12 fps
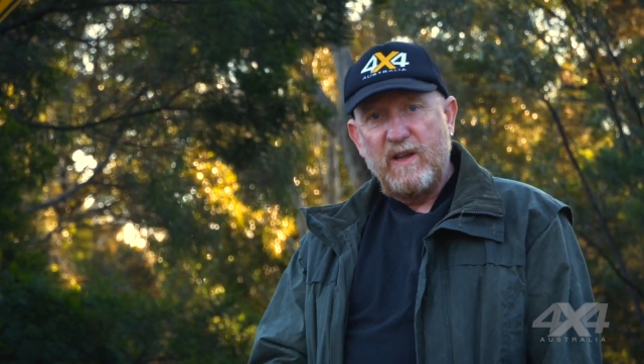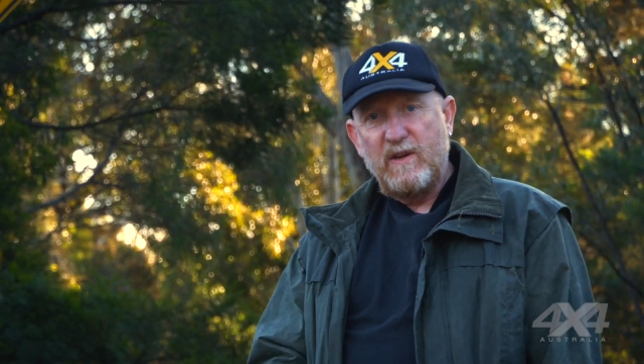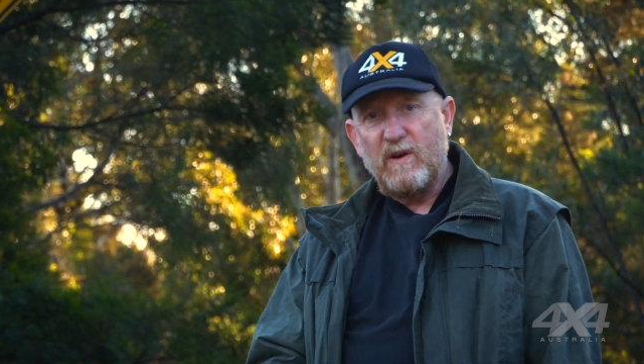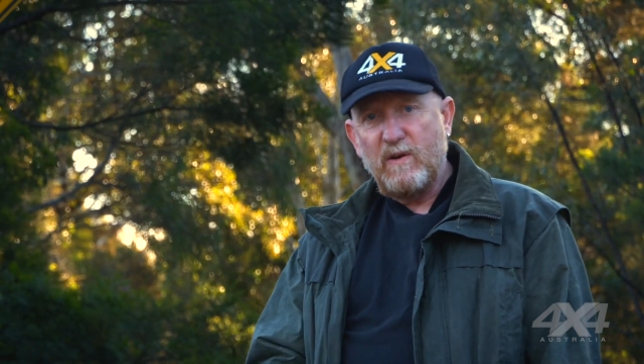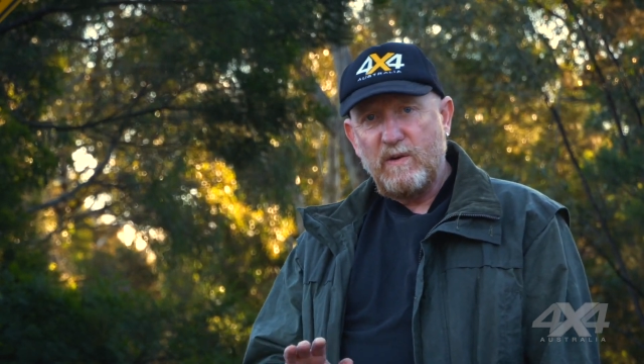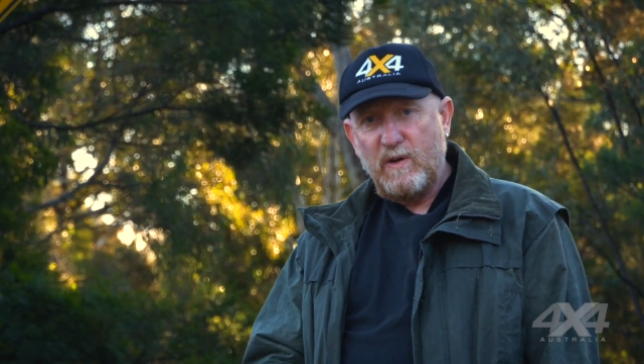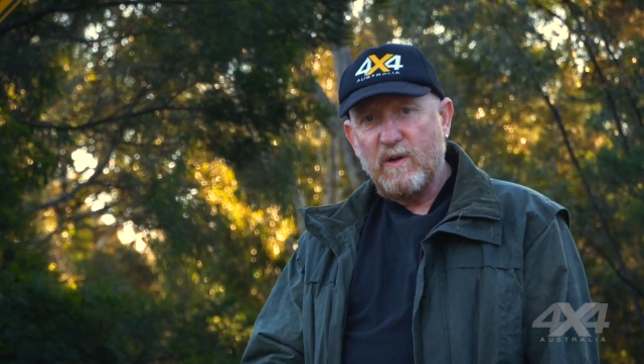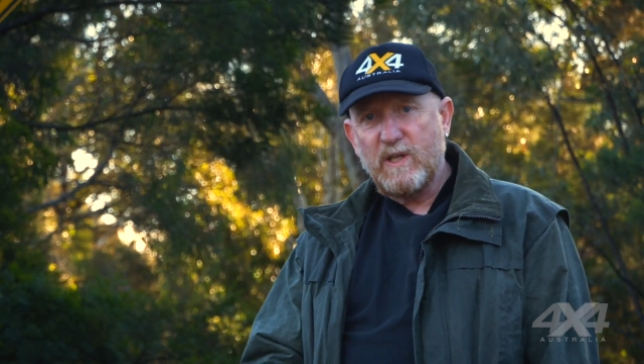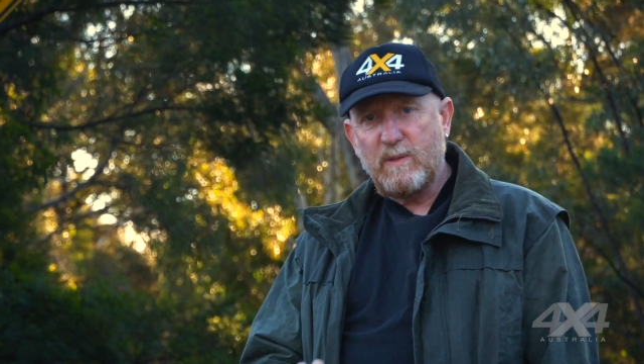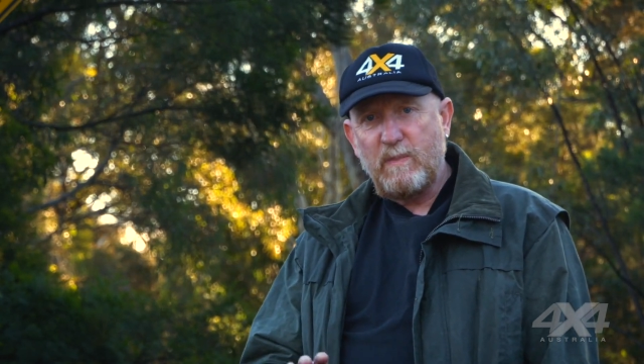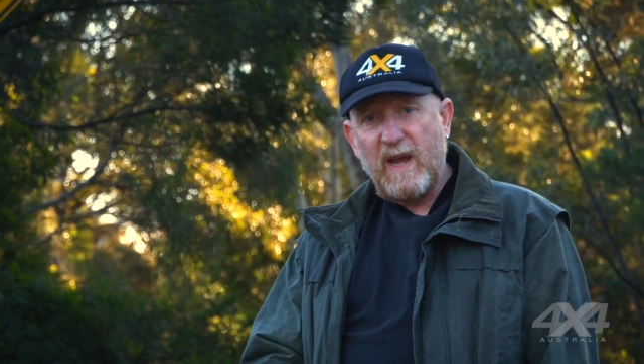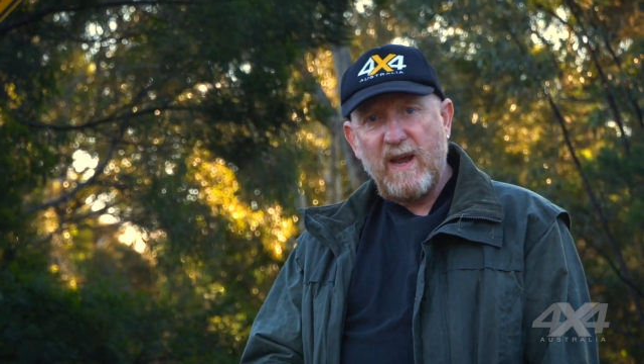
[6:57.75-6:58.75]
your
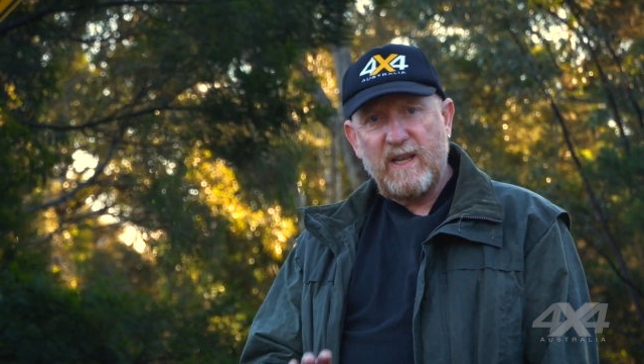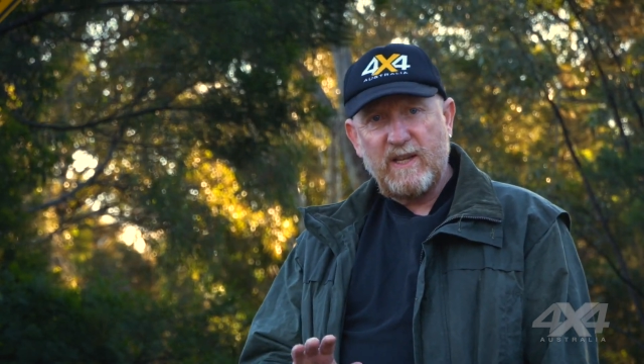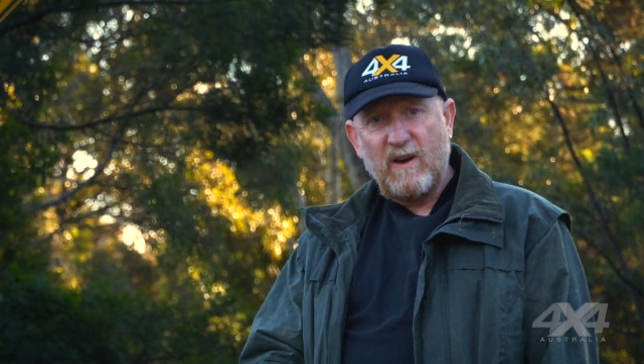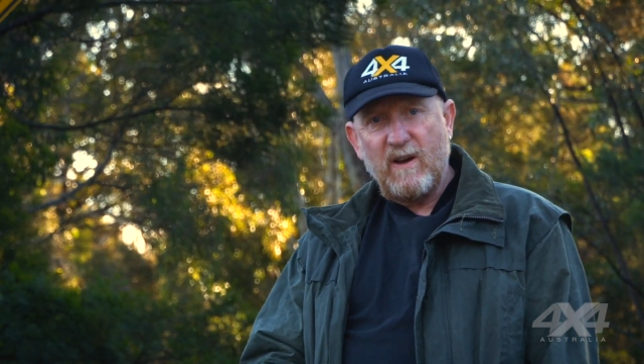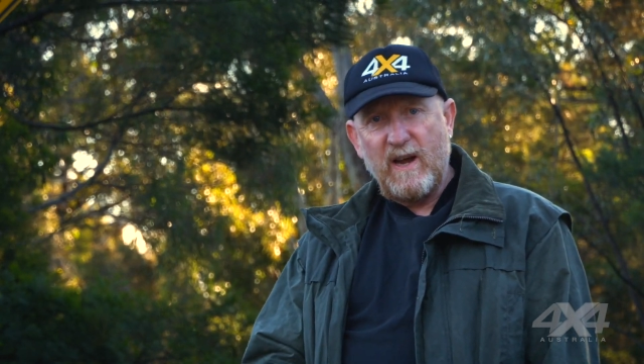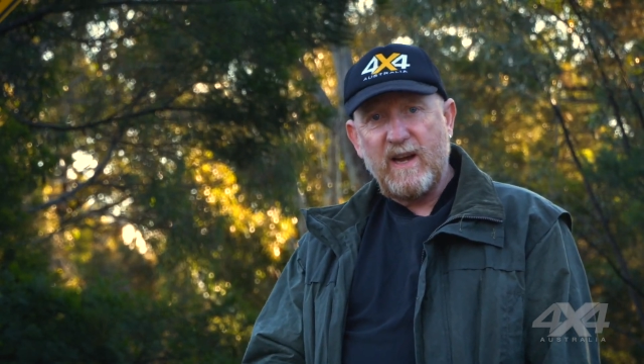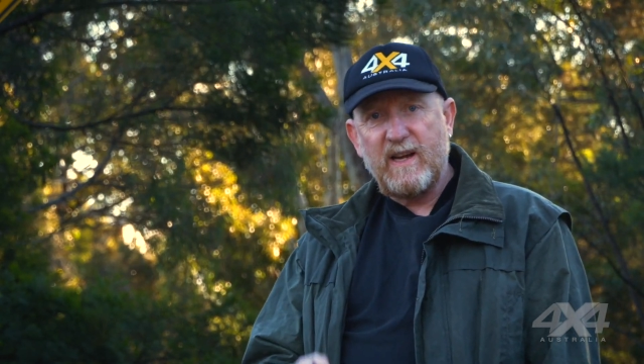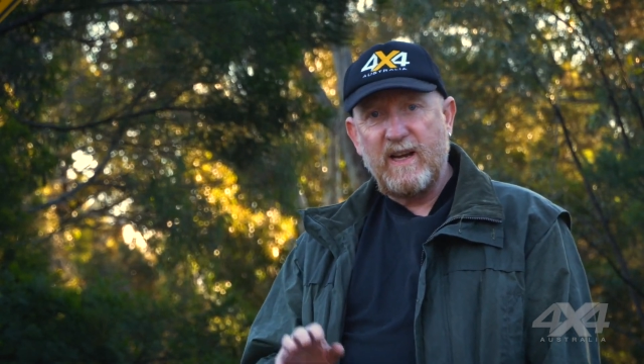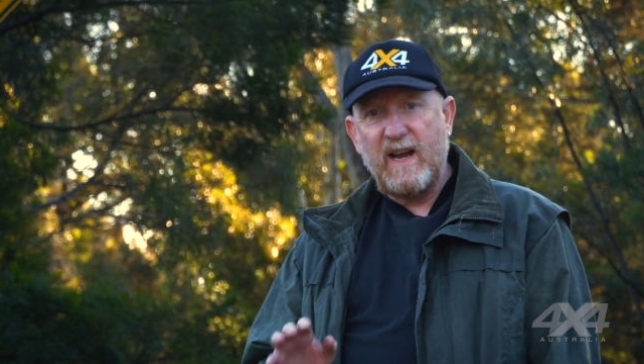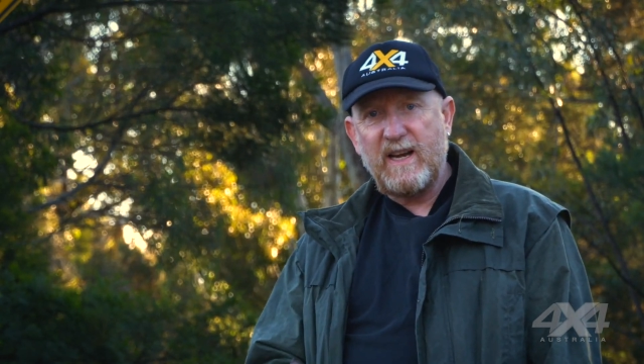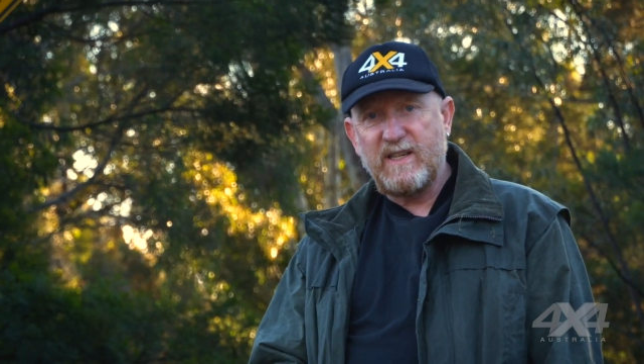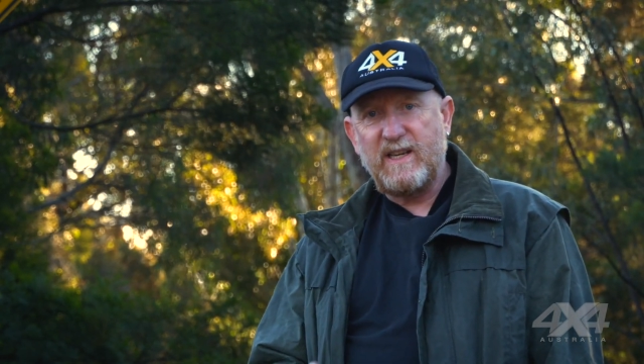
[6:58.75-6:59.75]
spare tyre
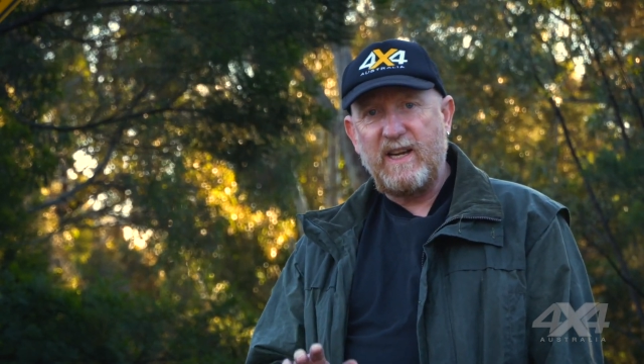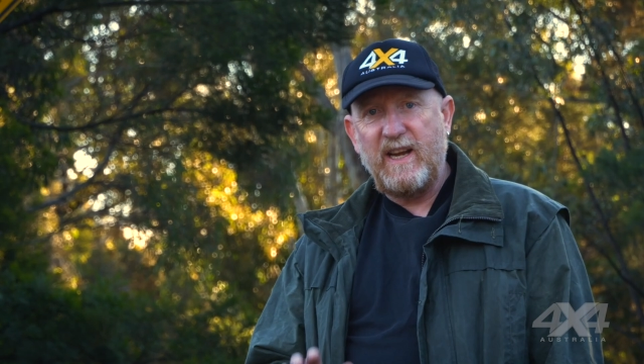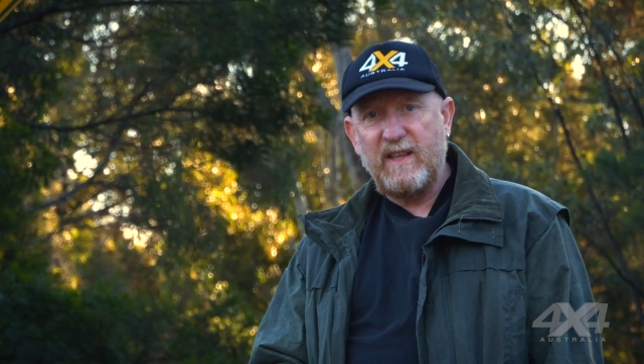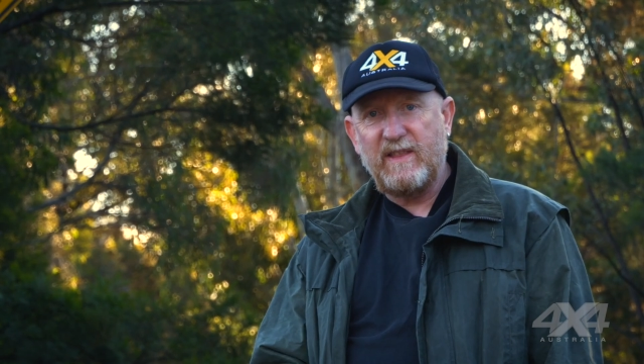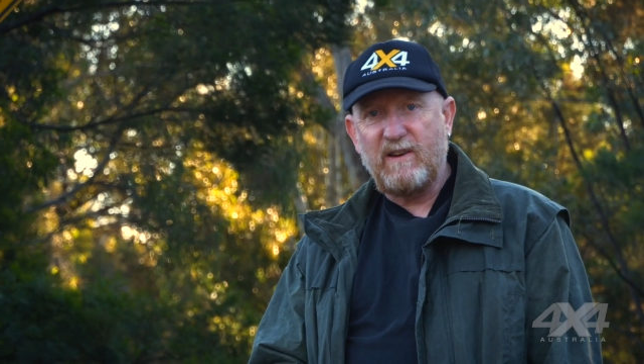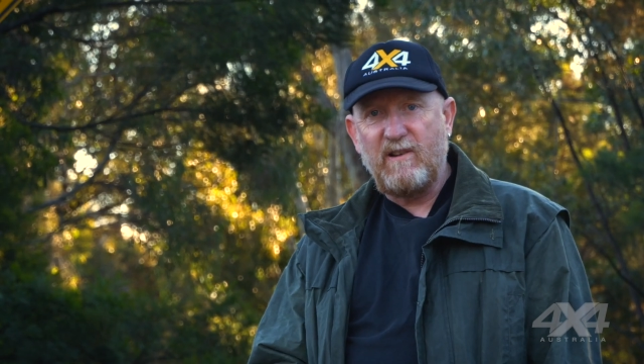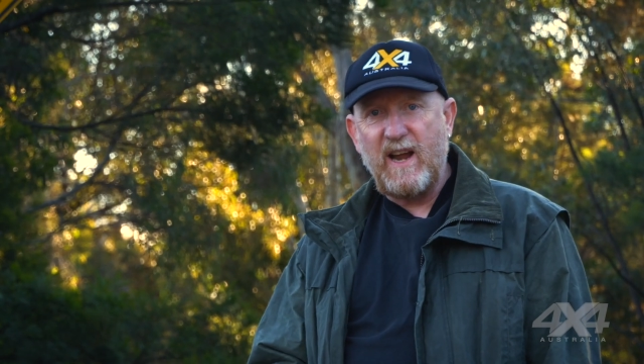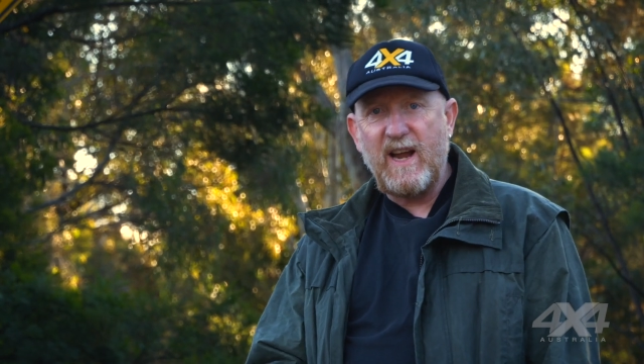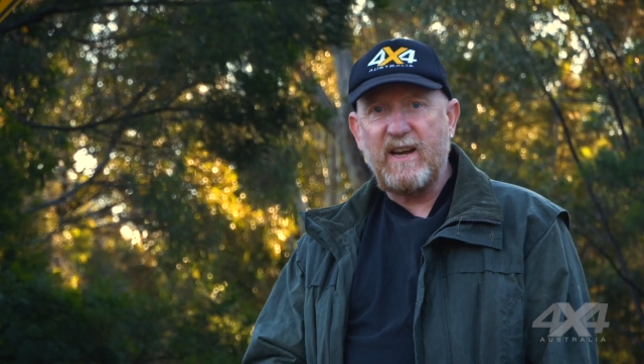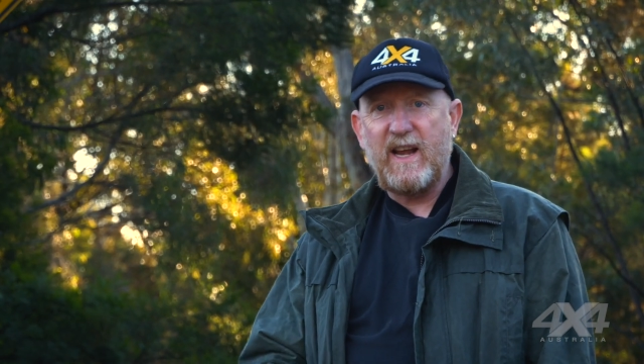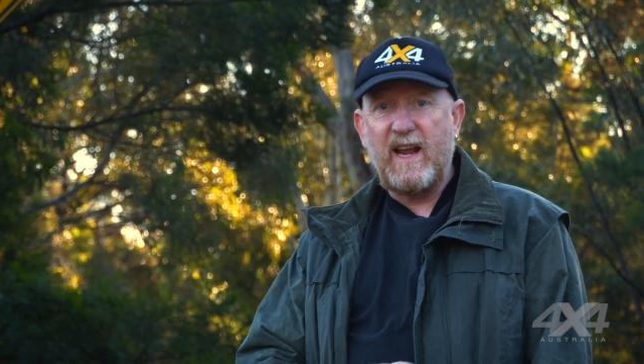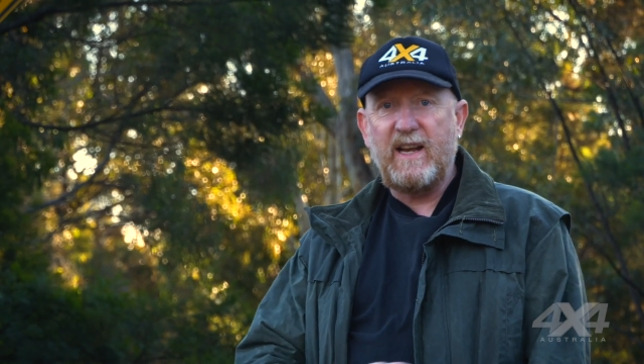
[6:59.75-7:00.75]
can actually hit the
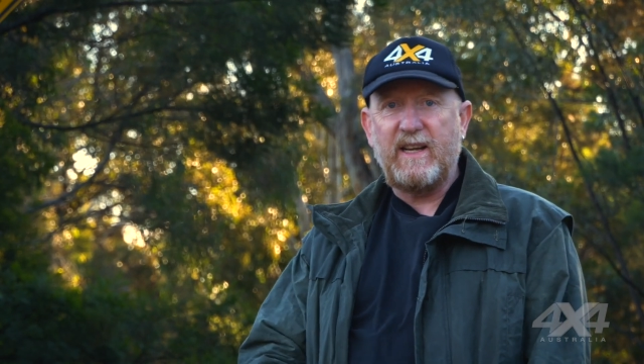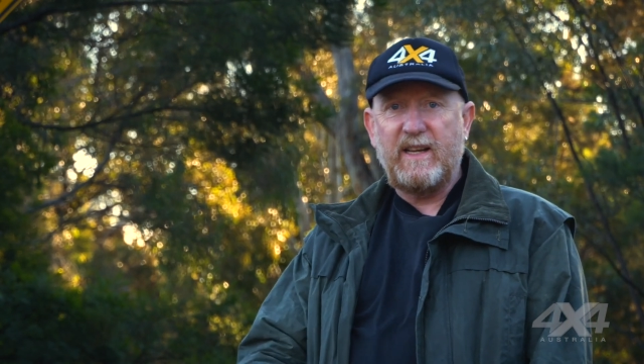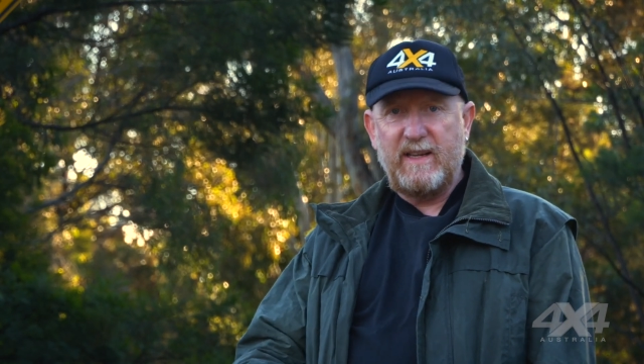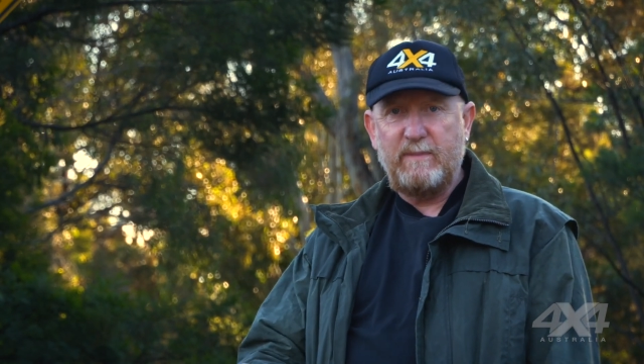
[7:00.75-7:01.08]
ground and